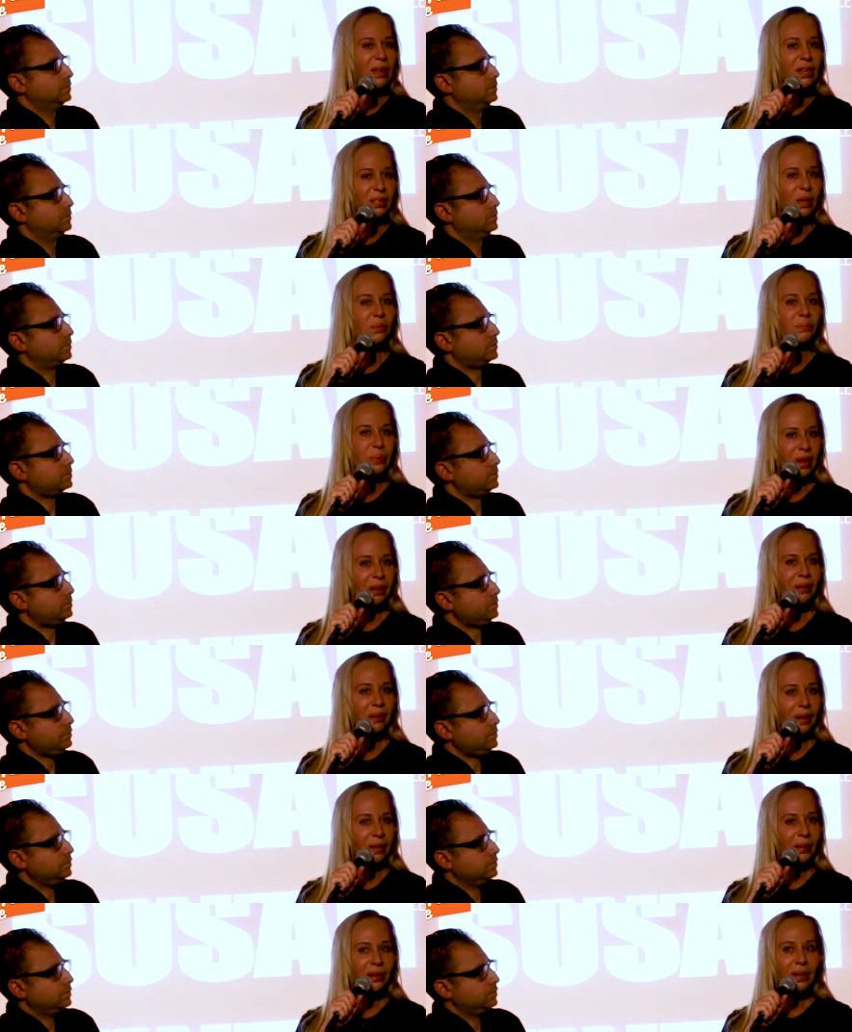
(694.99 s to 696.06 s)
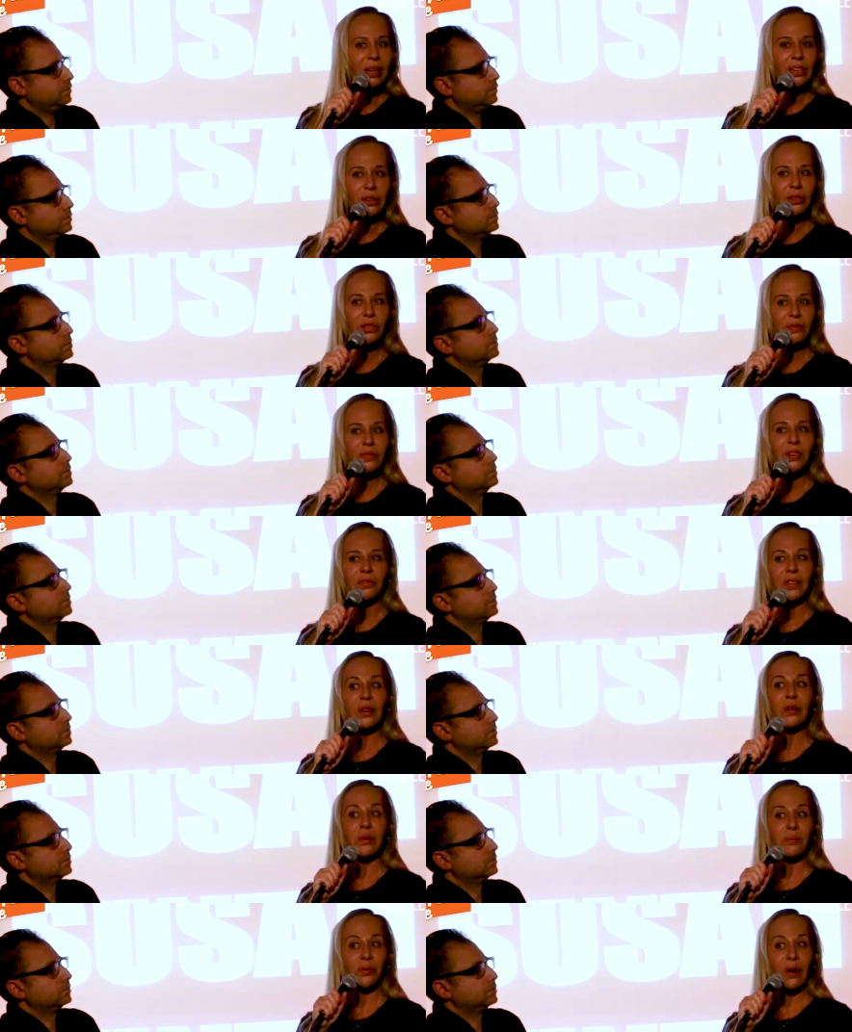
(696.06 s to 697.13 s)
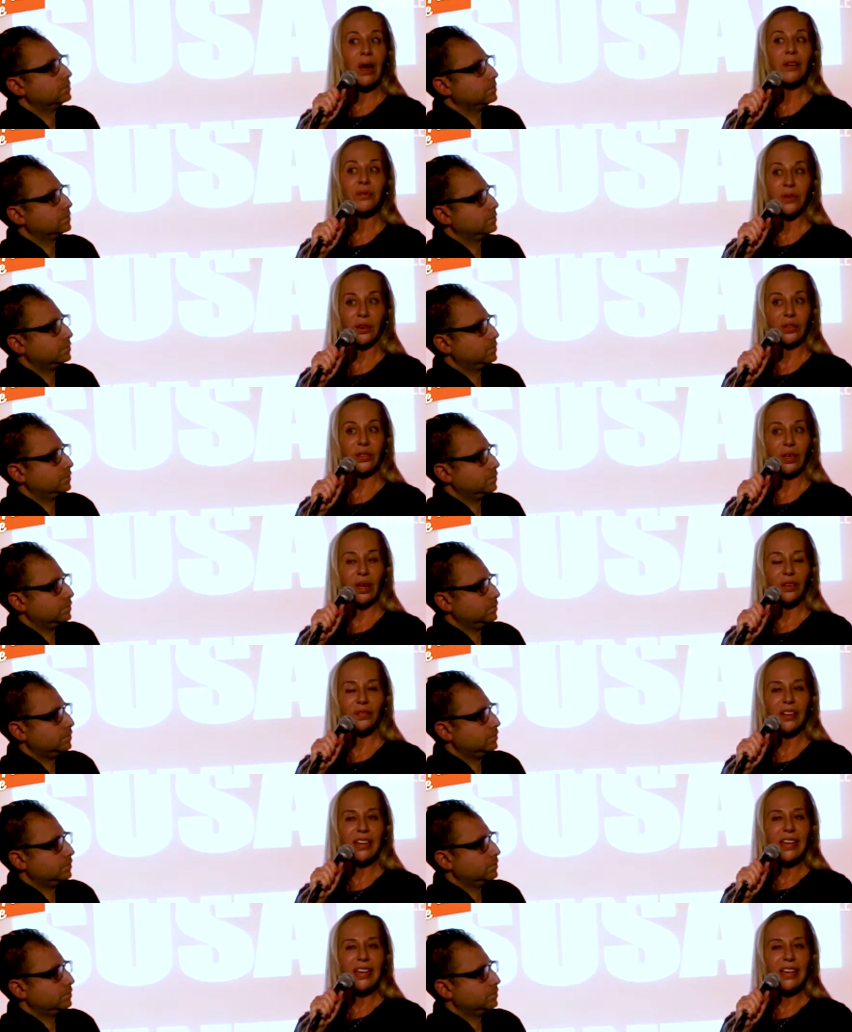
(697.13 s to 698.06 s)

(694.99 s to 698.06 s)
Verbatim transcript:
Speaker 1: that's a big thing. And you should feel very proud of yourself.